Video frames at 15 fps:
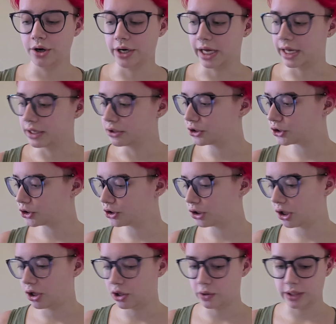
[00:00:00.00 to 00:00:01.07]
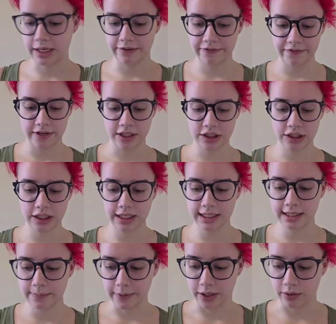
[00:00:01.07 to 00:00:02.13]
Okay, so I finished
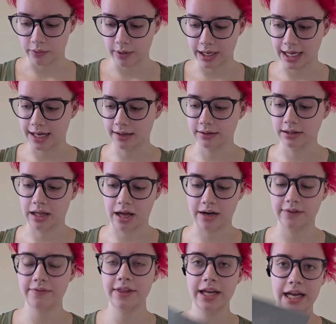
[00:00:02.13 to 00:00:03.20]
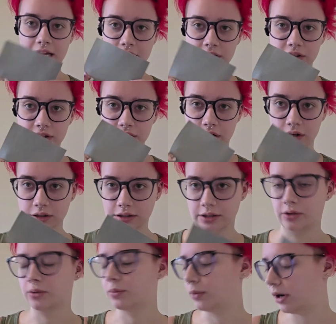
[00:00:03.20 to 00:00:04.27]
cutting them out, and a lot of the edges are a
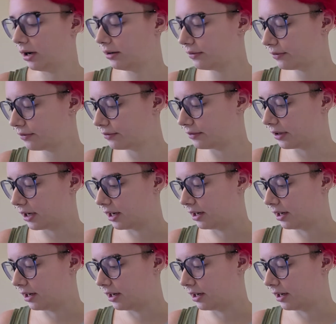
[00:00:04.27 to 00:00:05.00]
little rough.